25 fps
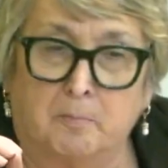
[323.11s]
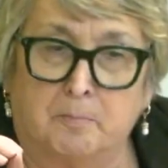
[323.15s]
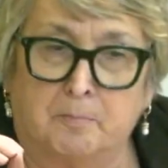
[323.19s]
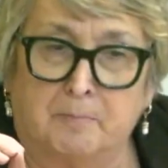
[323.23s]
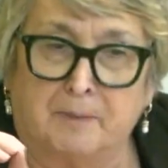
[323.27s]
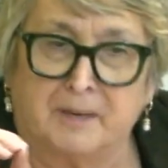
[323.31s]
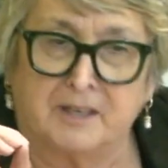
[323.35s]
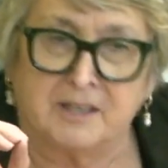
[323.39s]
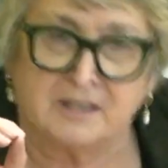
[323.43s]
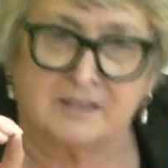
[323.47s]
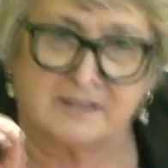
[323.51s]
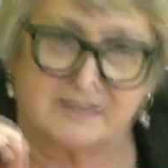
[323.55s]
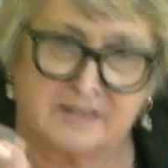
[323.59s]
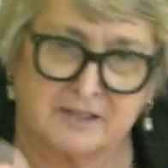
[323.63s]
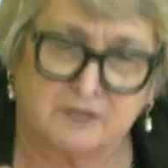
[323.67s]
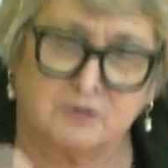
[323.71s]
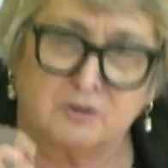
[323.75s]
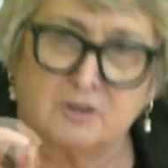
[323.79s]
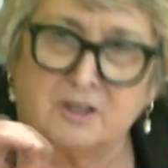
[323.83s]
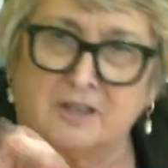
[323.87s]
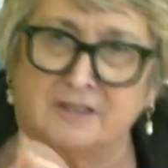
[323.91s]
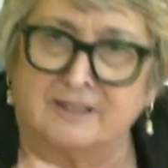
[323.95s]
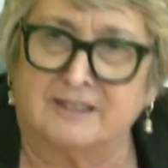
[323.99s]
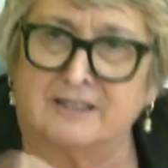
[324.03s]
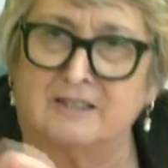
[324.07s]
But it still
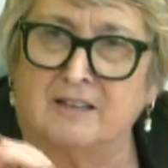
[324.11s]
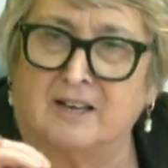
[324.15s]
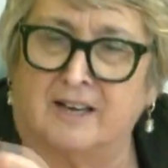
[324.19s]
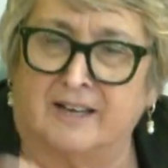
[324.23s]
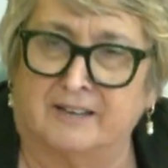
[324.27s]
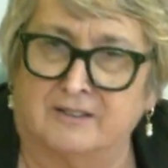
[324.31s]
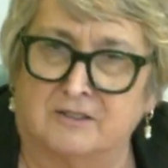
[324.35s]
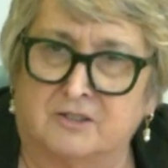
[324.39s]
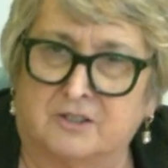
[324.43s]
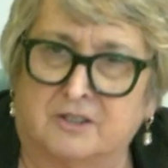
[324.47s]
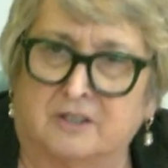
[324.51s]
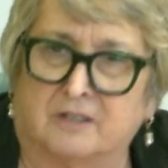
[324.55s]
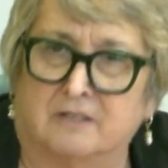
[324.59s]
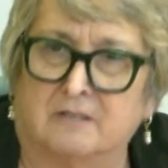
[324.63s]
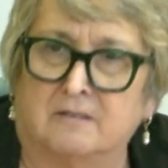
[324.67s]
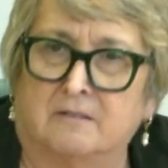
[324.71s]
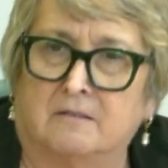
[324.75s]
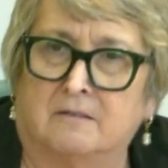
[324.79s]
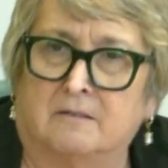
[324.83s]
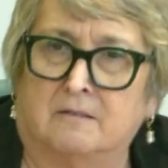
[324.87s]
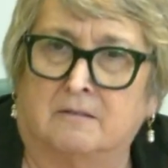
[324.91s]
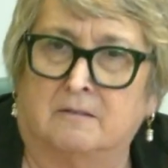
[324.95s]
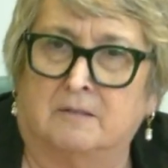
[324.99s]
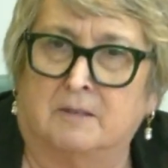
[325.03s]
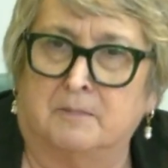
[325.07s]
doesn't answer
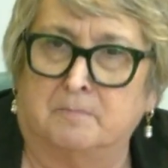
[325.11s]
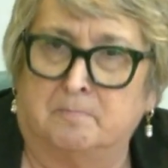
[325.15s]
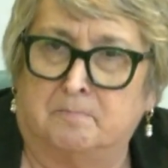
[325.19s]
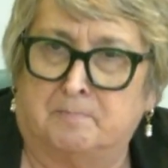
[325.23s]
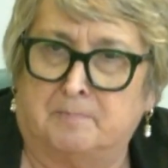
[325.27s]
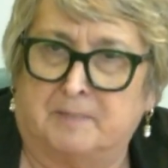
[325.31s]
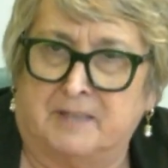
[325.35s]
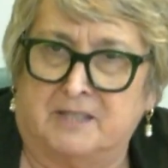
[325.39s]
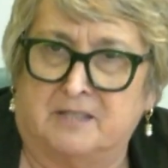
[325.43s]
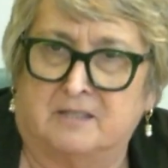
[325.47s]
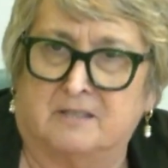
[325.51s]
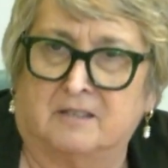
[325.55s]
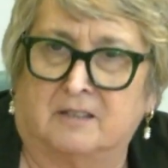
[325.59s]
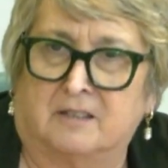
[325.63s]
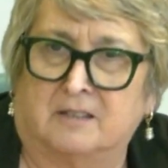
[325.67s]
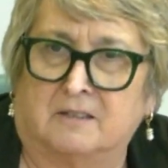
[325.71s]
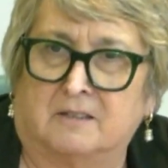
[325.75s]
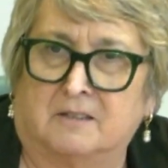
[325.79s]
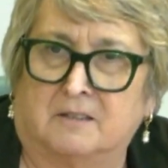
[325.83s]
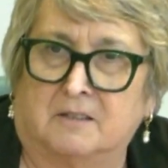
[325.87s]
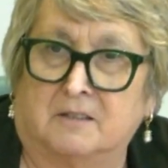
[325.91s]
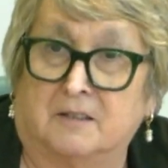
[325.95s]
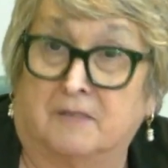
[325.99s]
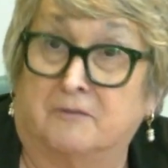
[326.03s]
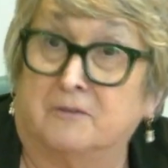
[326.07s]
the
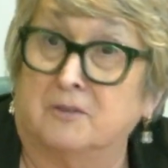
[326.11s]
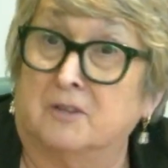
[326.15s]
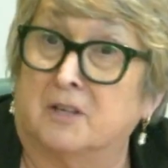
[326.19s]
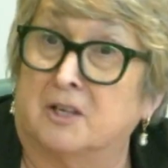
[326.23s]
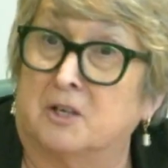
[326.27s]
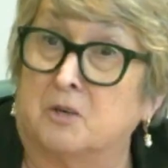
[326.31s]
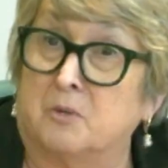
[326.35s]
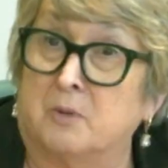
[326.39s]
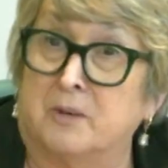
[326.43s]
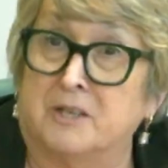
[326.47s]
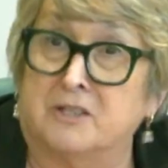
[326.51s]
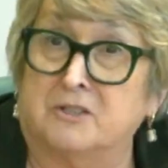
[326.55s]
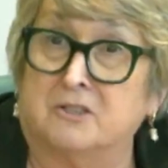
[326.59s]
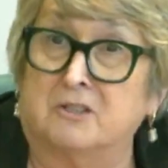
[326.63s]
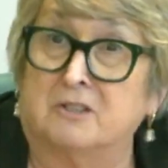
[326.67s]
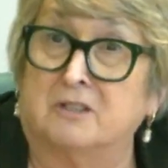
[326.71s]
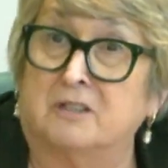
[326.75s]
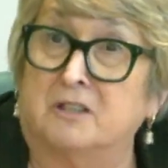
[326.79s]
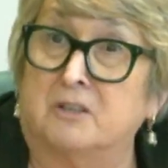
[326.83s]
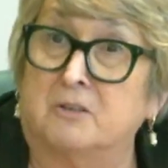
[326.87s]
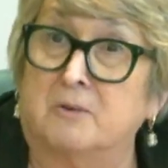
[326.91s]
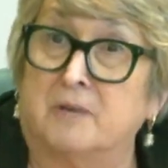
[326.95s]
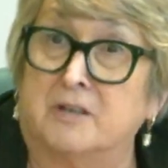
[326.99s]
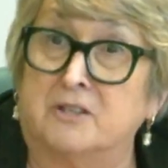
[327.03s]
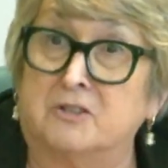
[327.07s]
basic, if you like, question that
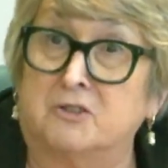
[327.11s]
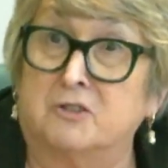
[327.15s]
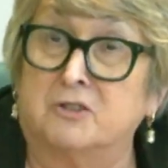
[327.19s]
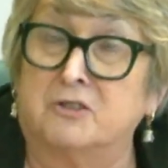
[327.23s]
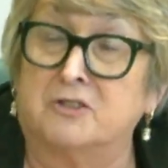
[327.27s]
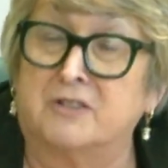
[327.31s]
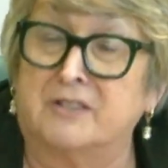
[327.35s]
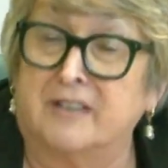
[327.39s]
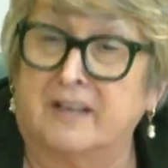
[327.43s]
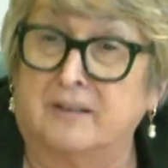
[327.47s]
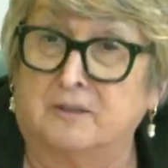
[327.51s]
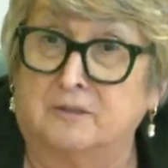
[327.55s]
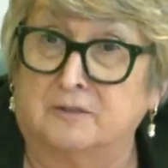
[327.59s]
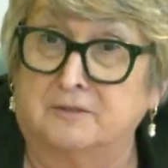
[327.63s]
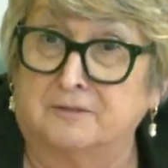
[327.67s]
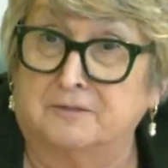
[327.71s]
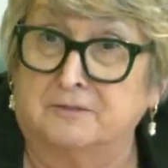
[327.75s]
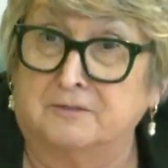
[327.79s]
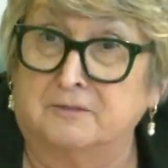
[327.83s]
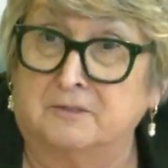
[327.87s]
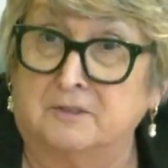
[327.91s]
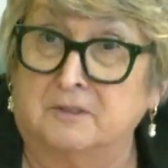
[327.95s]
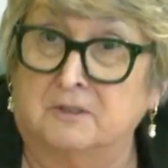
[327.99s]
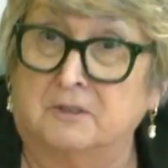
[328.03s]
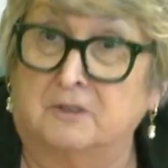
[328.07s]
you asked yourself.
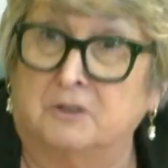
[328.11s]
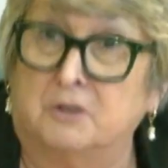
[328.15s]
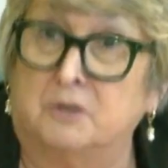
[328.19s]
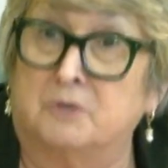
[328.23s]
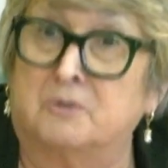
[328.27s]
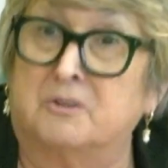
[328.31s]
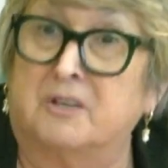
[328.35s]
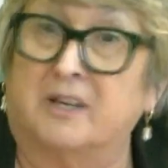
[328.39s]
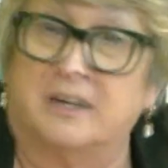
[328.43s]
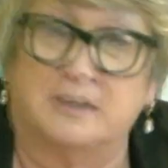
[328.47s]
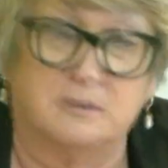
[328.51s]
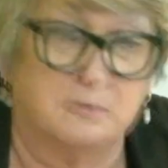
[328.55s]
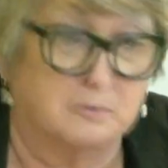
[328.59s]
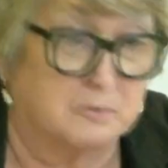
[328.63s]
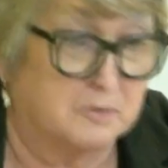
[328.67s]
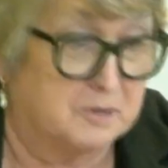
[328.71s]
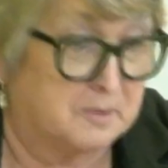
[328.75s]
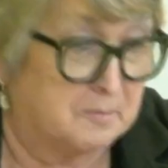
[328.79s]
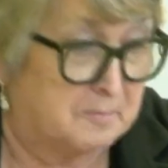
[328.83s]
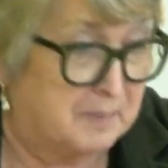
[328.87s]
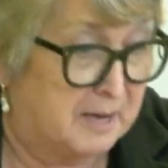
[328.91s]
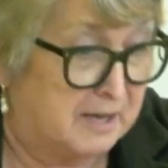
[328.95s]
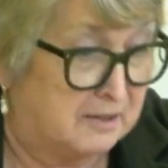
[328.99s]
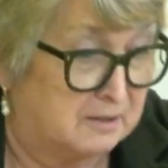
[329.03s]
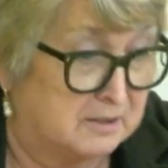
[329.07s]
You said it was a
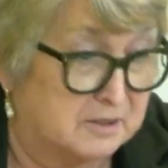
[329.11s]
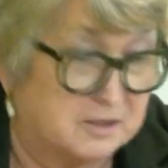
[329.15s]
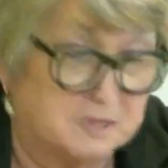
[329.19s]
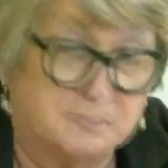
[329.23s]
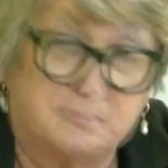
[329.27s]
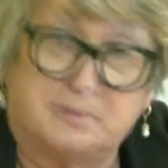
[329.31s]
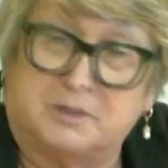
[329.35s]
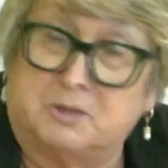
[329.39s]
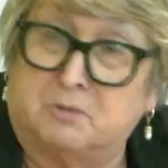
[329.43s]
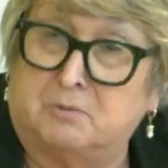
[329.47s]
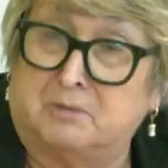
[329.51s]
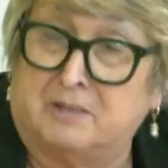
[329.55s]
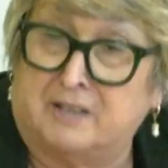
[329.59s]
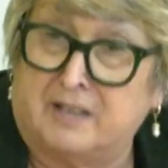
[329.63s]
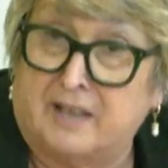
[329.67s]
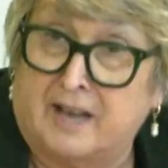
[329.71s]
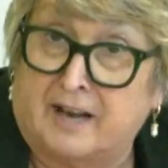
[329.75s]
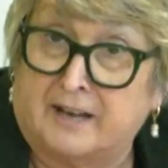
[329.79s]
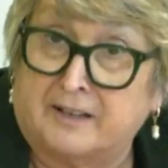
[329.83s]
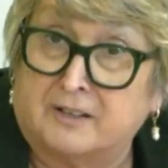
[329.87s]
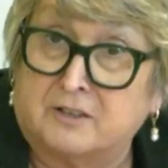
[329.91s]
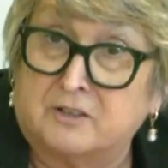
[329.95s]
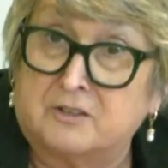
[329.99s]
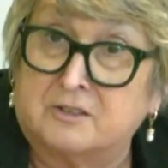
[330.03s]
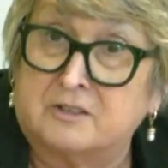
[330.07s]
balance between the
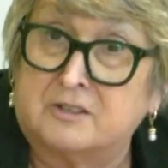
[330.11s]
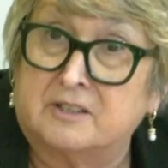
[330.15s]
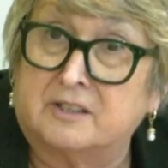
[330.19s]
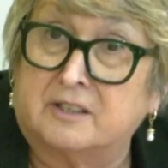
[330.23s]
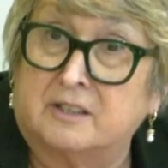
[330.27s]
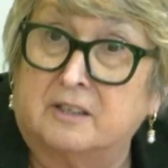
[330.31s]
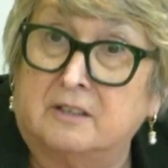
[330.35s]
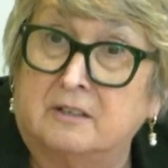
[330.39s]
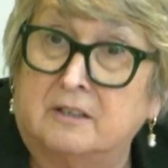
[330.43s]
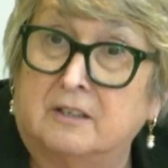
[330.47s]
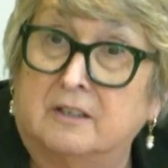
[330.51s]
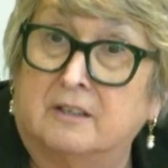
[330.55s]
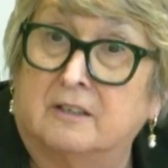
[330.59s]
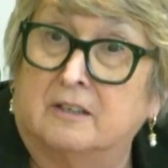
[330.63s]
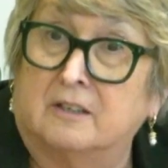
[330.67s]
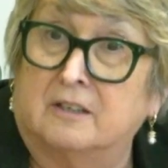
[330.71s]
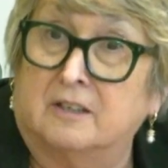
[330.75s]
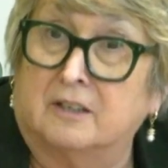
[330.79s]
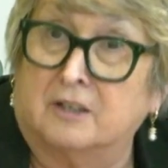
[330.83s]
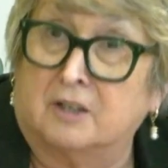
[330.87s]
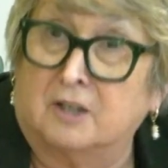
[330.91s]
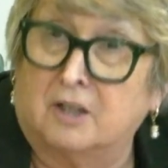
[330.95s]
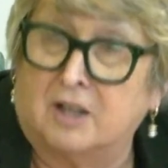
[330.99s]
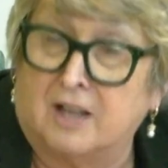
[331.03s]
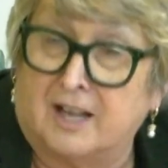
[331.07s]
accuracy
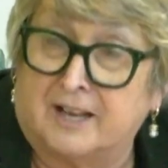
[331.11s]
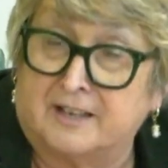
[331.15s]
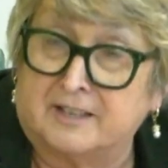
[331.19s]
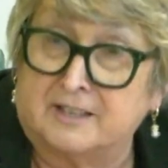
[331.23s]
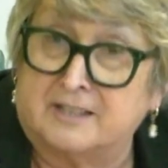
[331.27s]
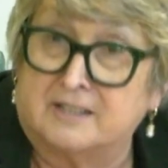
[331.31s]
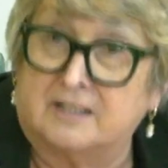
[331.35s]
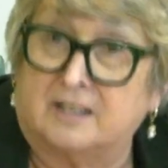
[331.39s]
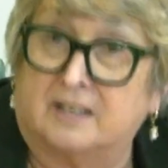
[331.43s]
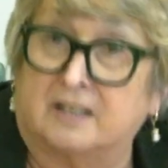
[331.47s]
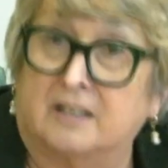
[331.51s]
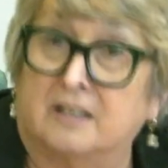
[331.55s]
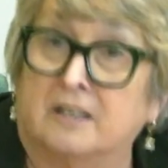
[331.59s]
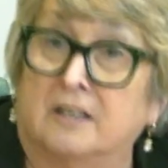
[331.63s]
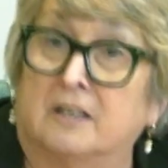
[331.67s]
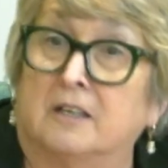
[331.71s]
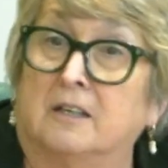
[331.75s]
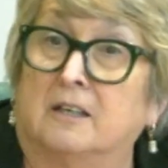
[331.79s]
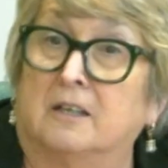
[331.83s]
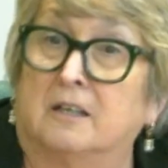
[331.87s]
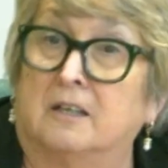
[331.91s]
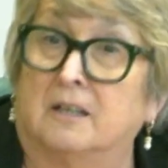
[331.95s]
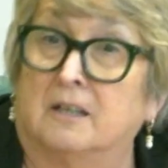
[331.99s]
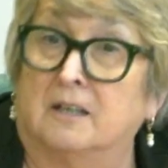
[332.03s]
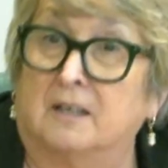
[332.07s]
and clarity
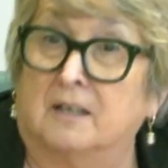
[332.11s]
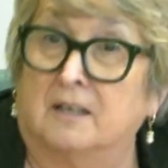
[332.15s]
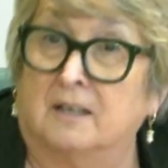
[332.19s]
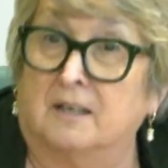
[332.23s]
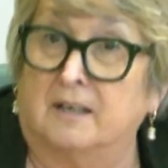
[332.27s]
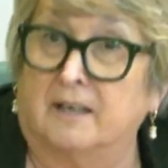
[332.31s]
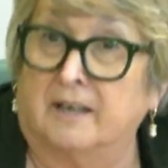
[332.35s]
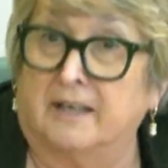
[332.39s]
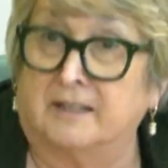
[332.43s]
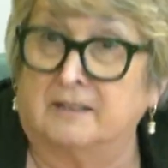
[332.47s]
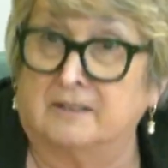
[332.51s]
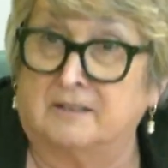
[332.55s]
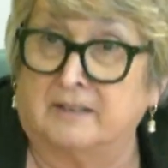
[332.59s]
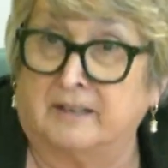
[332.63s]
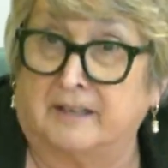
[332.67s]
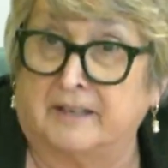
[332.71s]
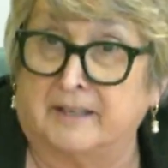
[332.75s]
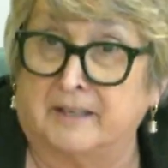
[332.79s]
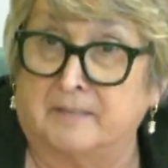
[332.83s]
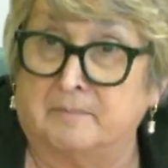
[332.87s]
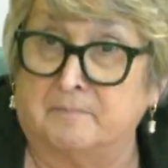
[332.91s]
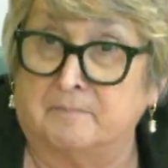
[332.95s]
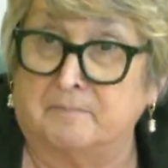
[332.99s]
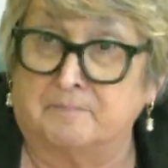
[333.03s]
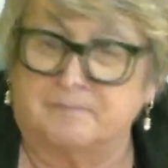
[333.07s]
and
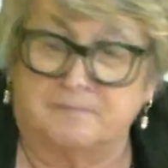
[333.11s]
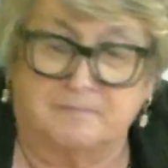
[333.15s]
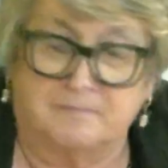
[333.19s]
time.